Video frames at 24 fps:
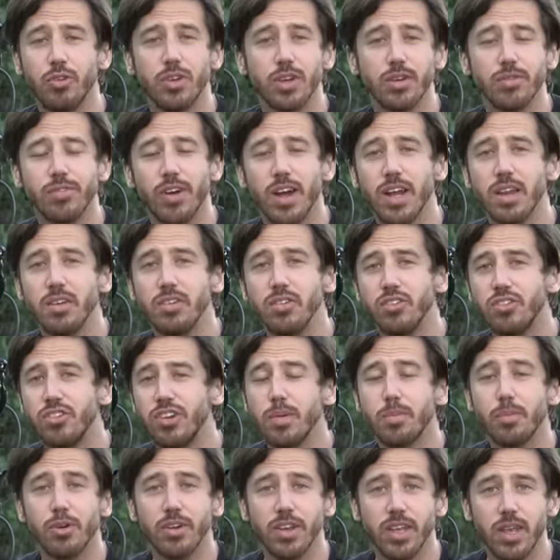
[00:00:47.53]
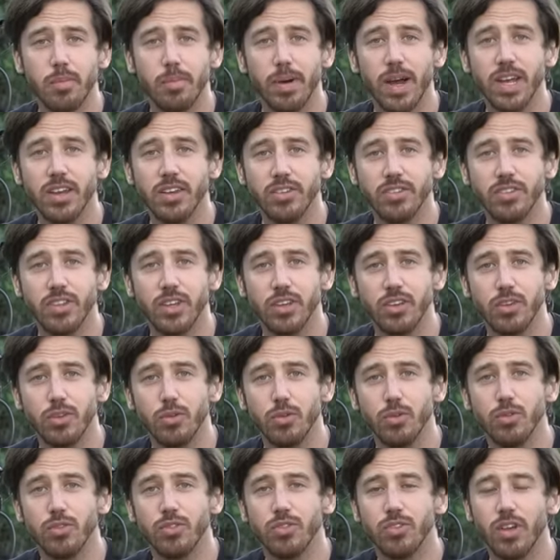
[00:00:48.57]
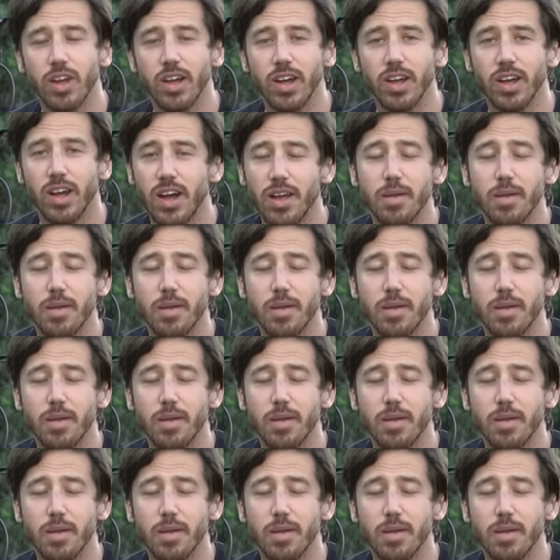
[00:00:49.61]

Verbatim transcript: You can find cheaper e-bikes that use uh,